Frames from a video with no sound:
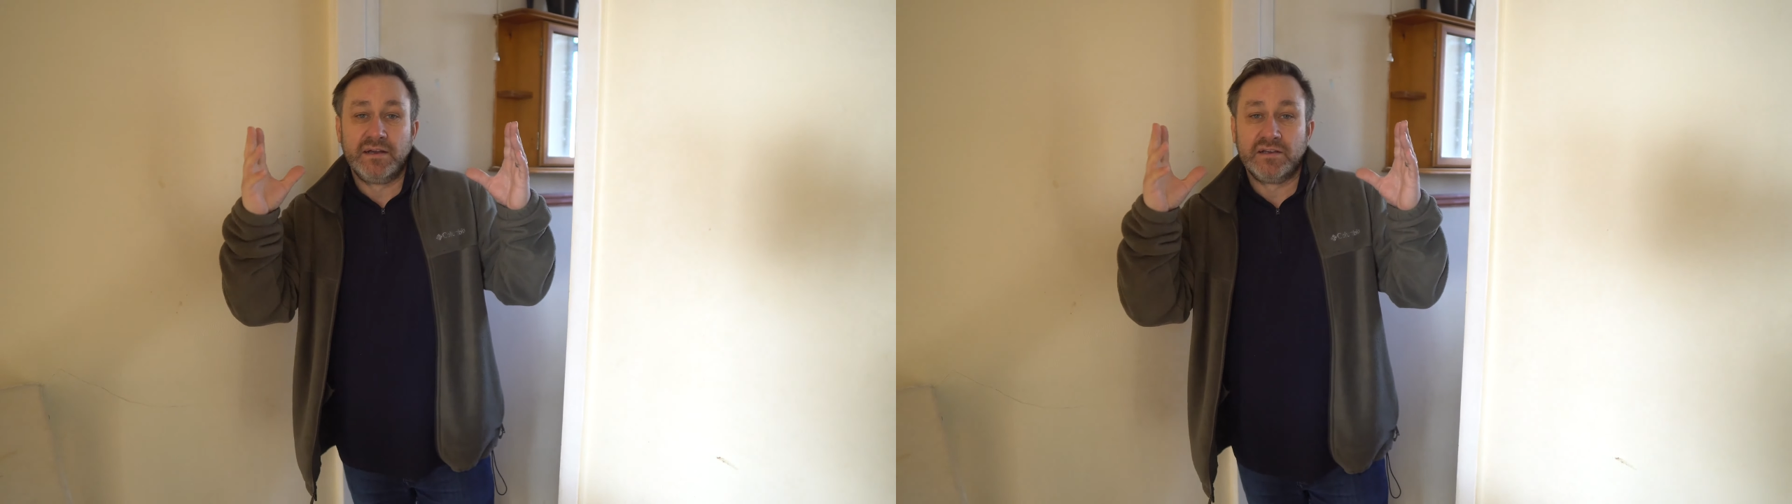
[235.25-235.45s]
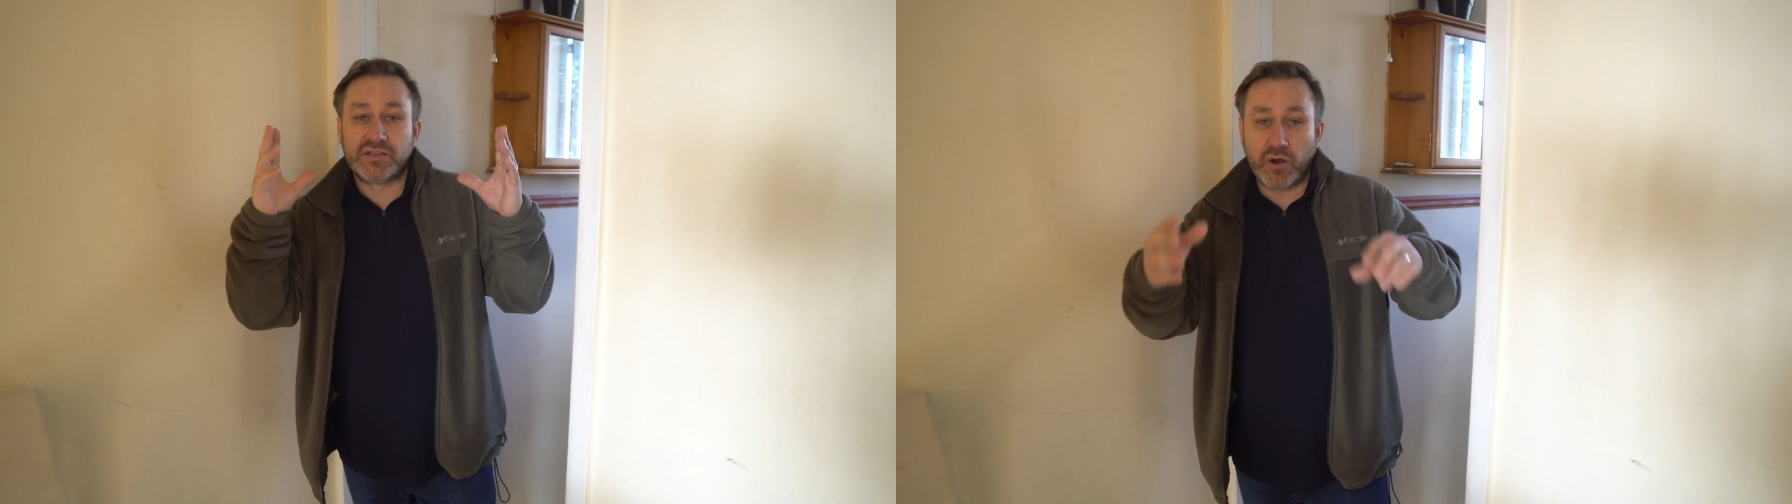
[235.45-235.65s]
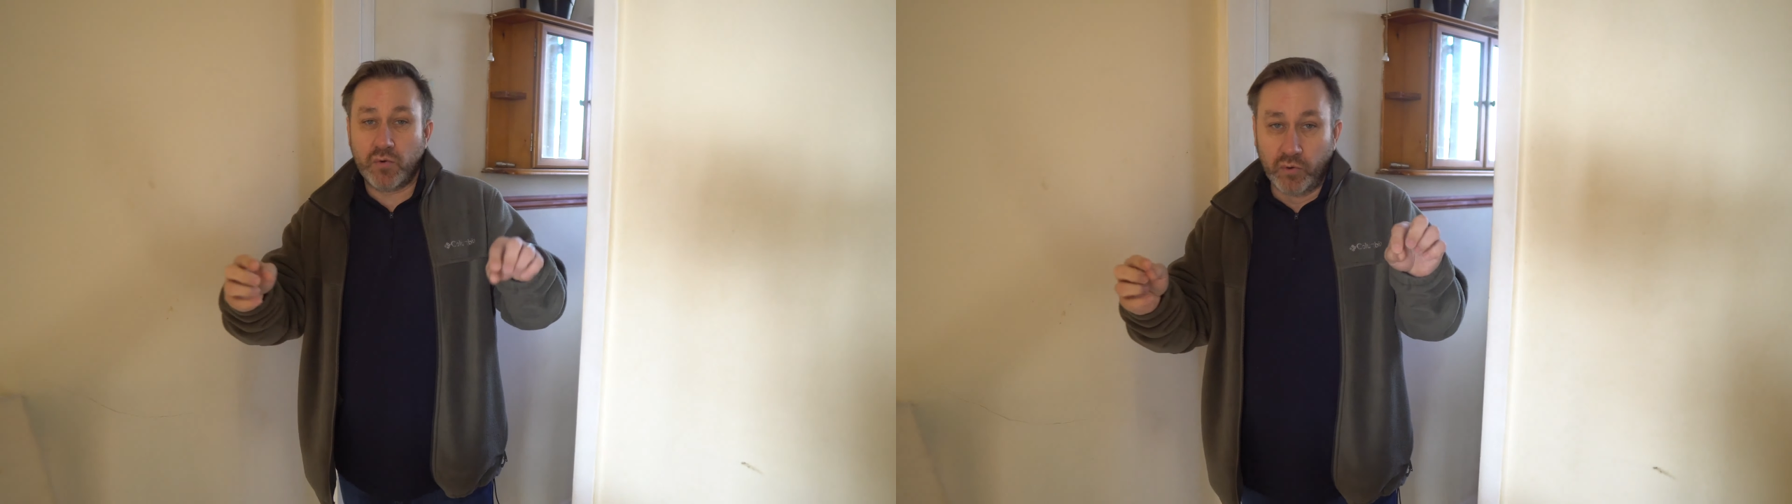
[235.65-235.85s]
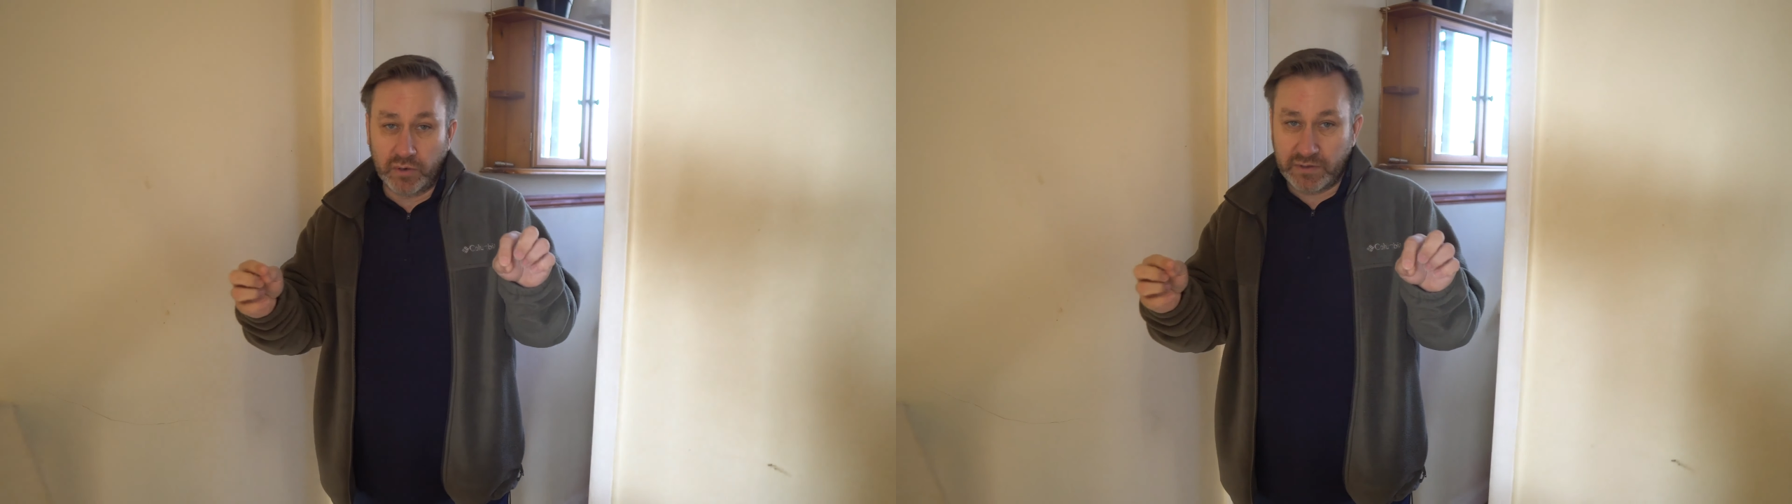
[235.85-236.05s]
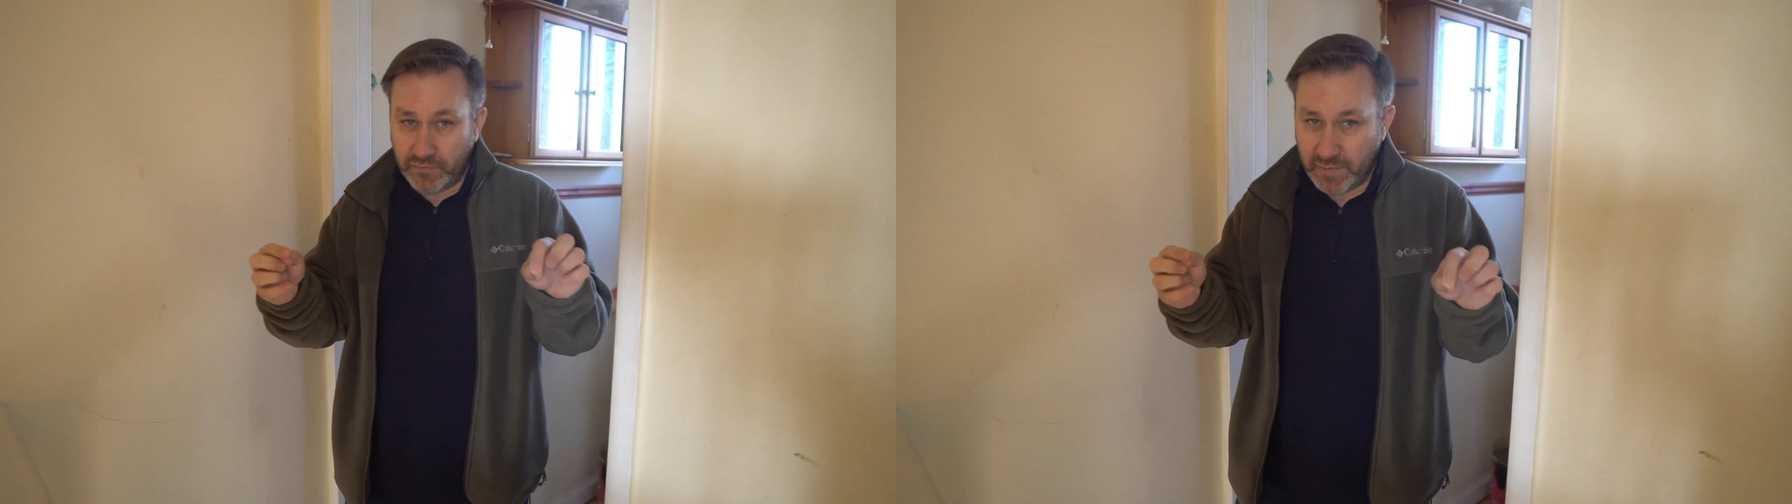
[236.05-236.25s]
So
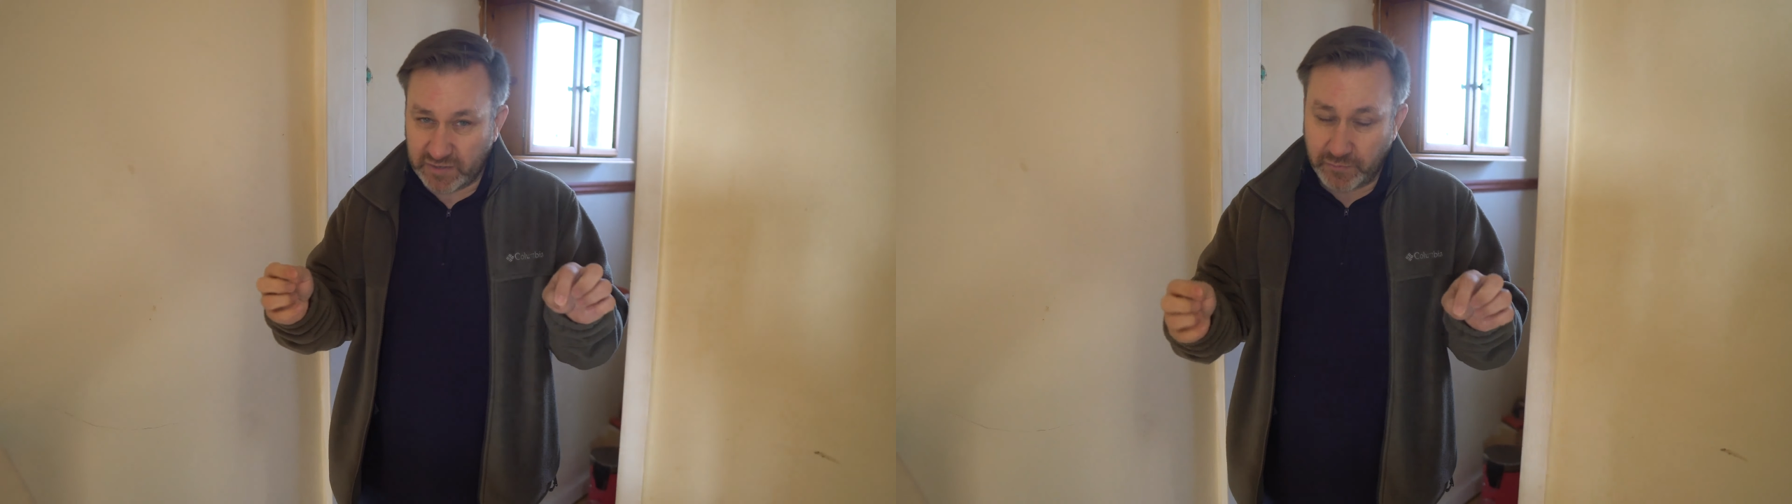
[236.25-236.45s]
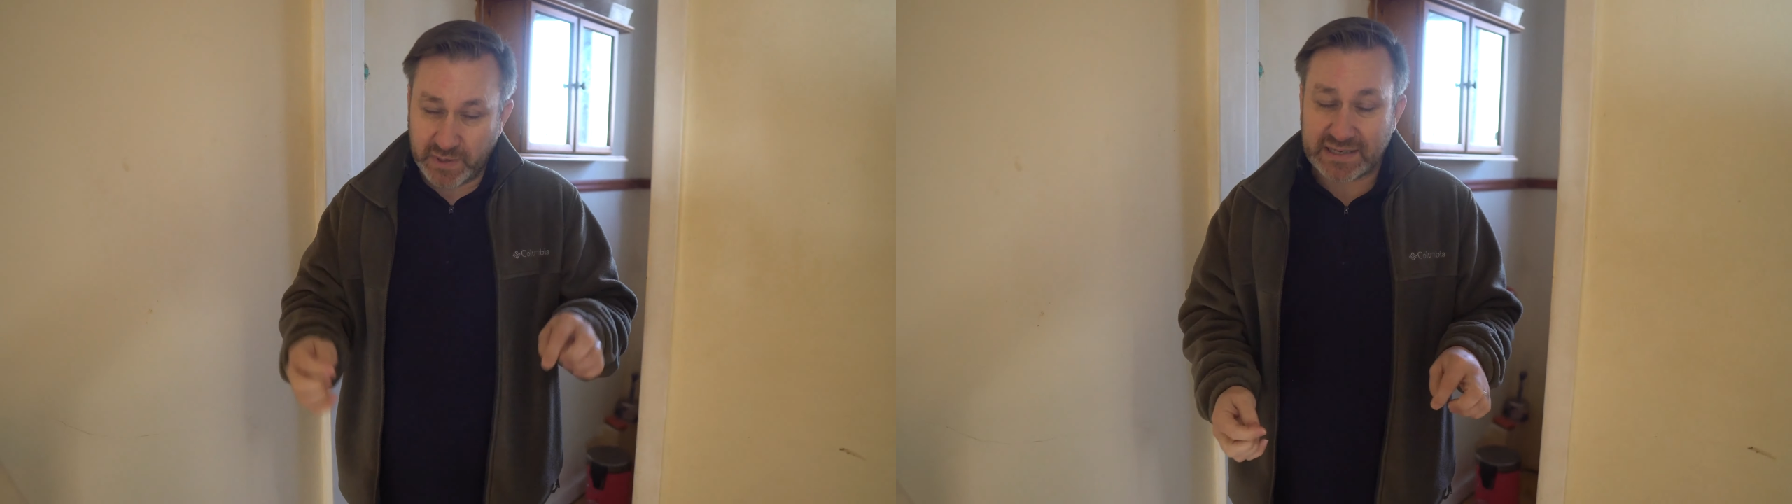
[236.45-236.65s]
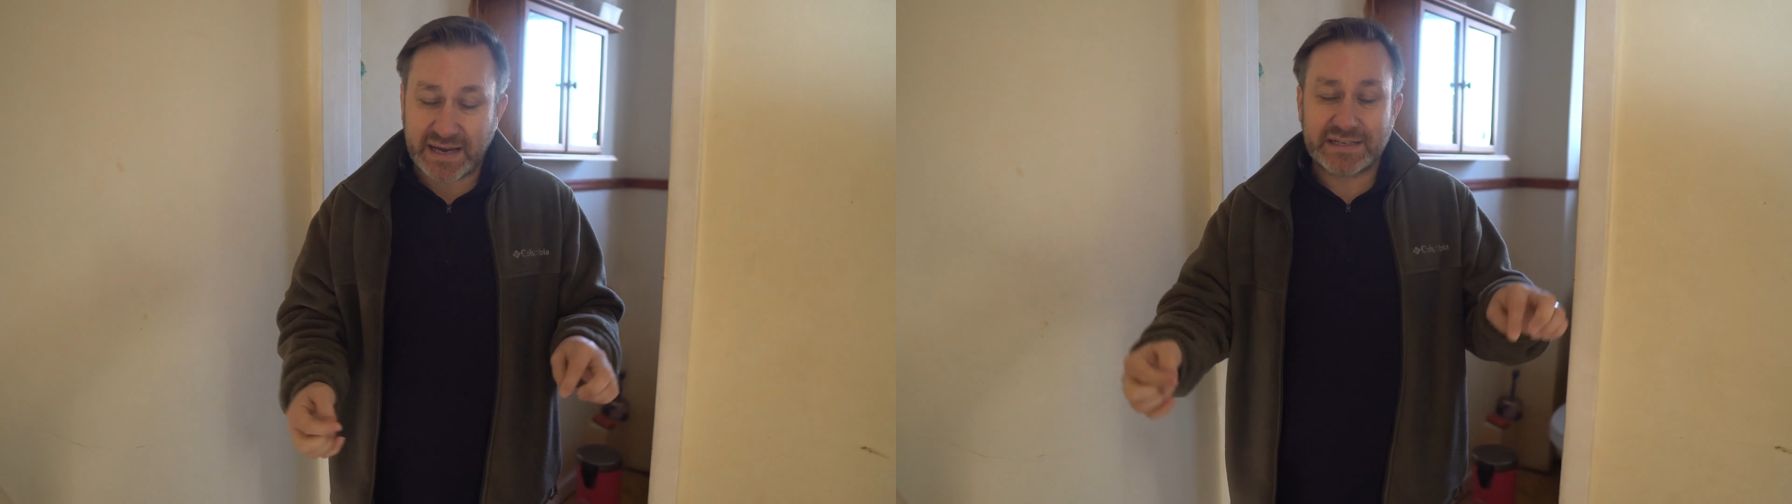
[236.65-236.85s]
all it remains for me to say